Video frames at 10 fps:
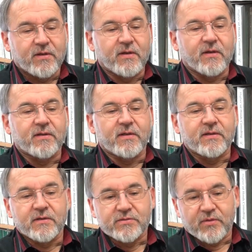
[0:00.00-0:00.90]
uh, that
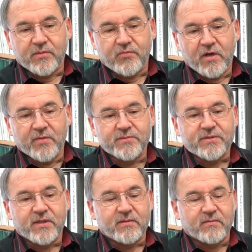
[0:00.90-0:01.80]
deals with the
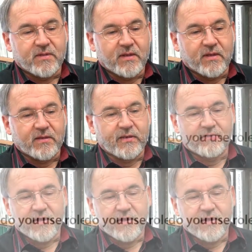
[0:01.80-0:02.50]
problems that, uh, that it